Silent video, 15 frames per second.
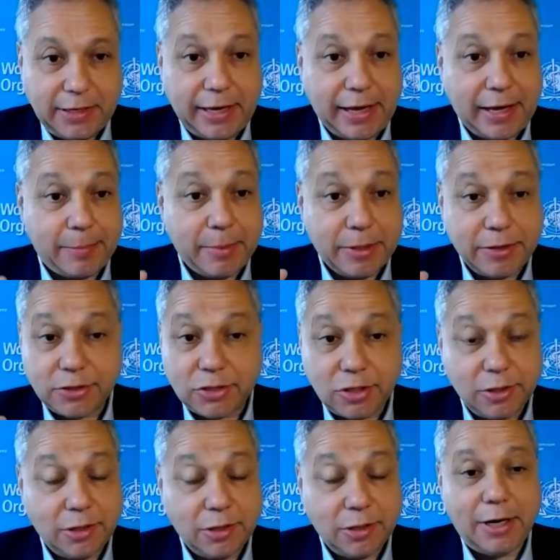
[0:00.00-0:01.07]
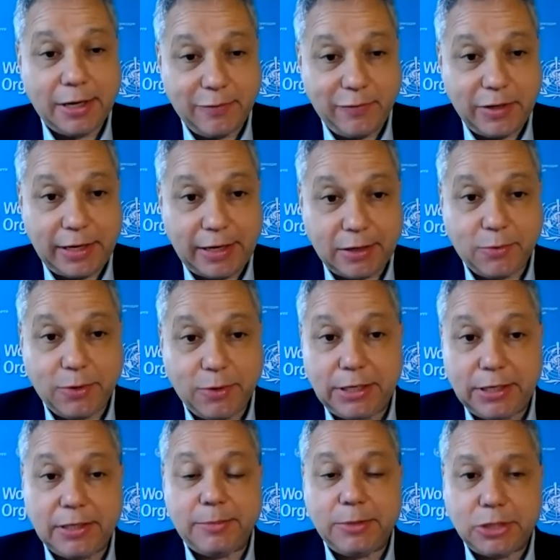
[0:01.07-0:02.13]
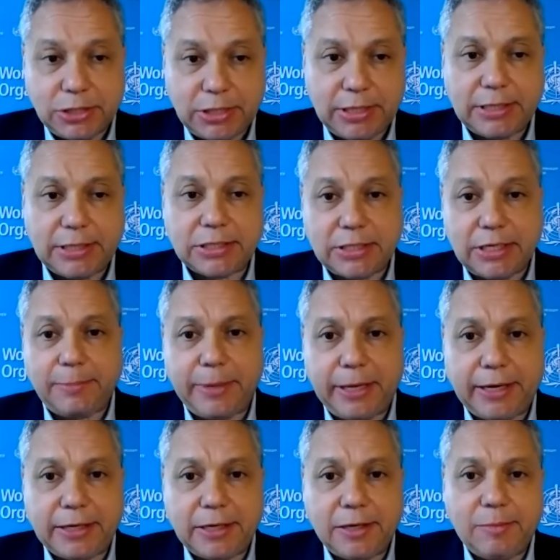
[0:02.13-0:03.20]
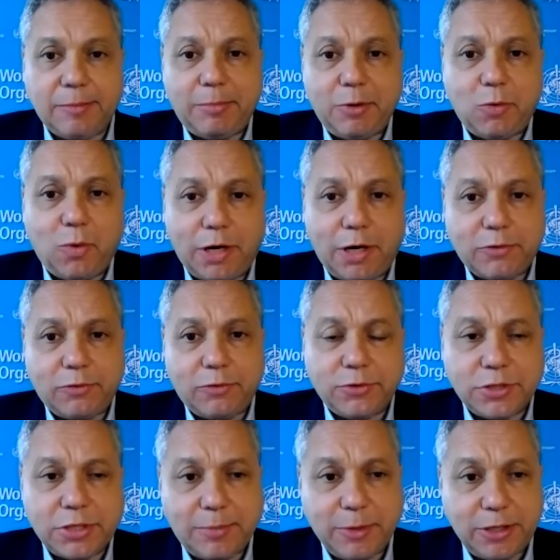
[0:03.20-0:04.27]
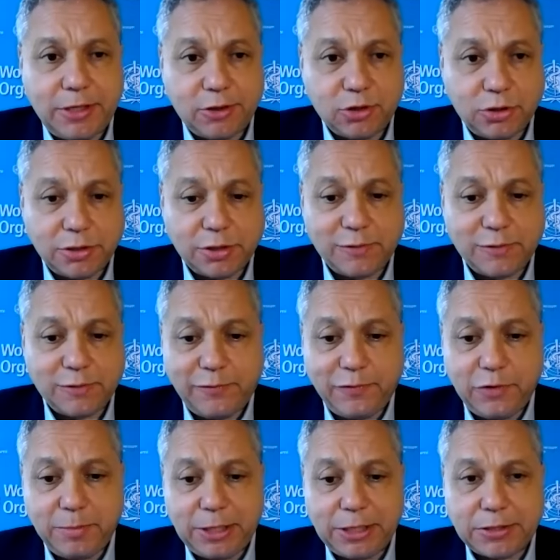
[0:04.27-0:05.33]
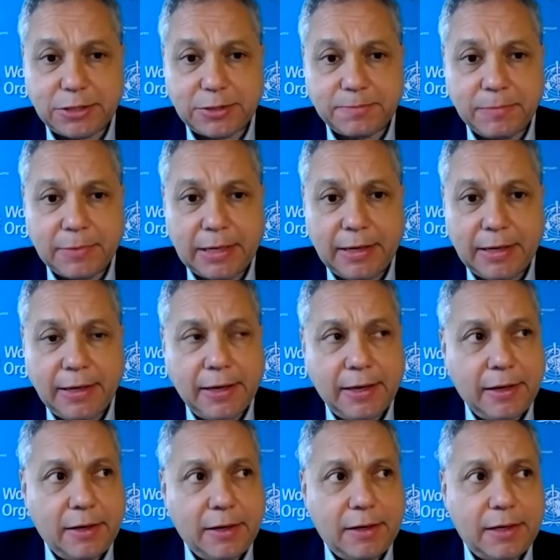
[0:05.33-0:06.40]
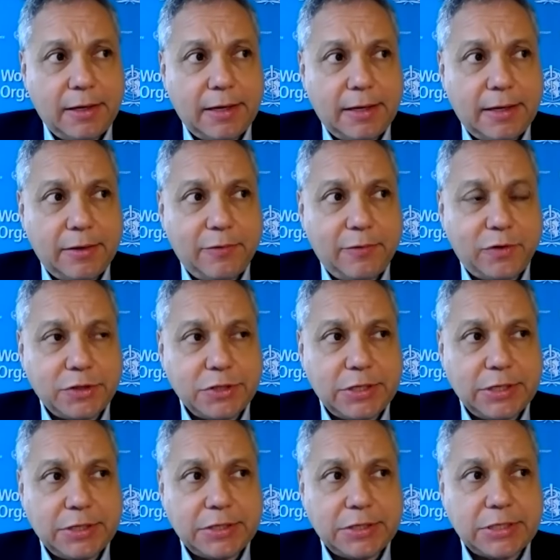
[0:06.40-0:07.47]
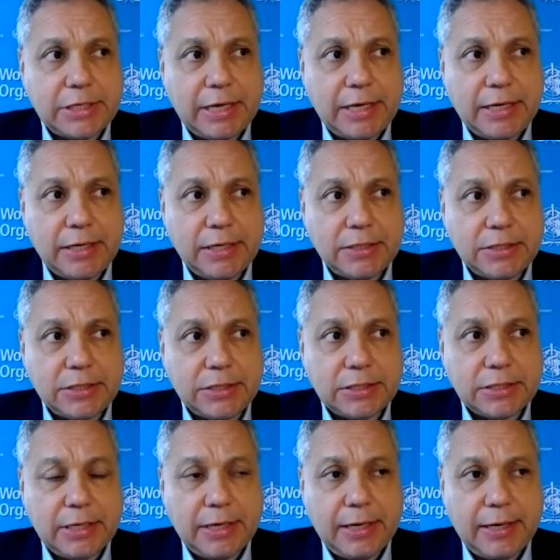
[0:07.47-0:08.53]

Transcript: gap and there's a lot of inequity. And let me just take a step back and maybe walk through some of the issues for a few minutes. First thing to say is